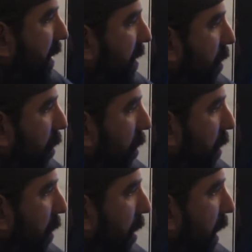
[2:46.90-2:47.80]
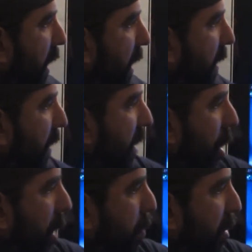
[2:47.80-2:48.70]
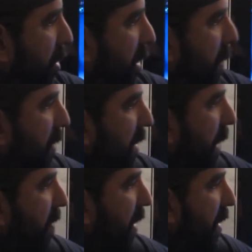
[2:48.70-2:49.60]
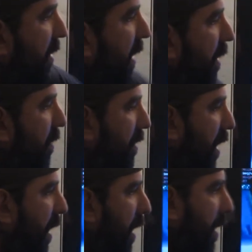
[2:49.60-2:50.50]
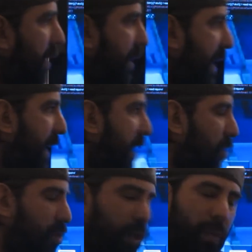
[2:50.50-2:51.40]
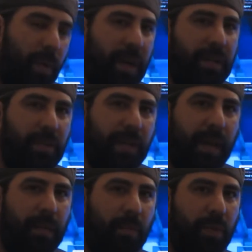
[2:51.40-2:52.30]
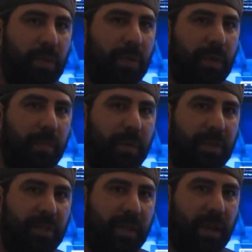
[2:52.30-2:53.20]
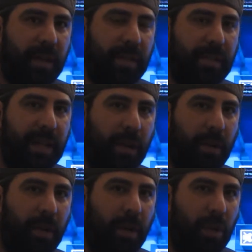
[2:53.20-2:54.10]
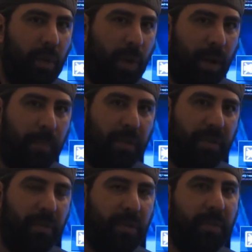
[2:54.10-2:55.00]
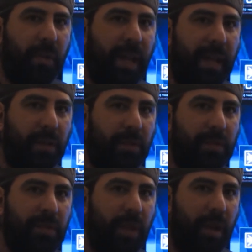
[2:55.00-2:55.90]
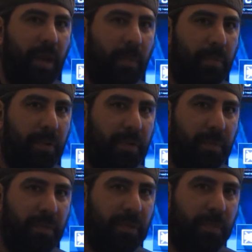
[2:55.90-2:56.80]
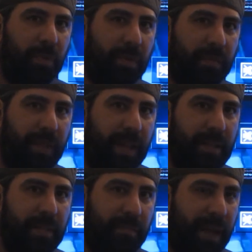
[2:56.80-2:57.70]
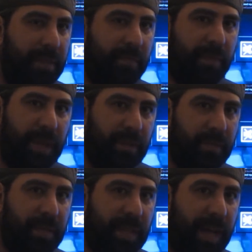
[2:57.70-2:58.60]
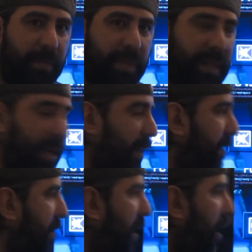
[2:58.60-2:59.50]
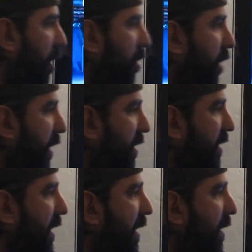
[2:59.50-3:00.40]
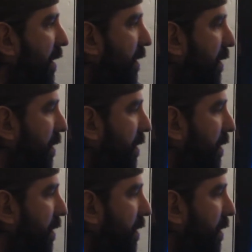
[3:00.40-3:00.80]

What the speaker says: to this corridor. Now they all pushed up the same set of stairs. You don't want to do that when you're doing a push on a tower. You want to push from multiple angles, push from multiple venues of attack, because you're going to see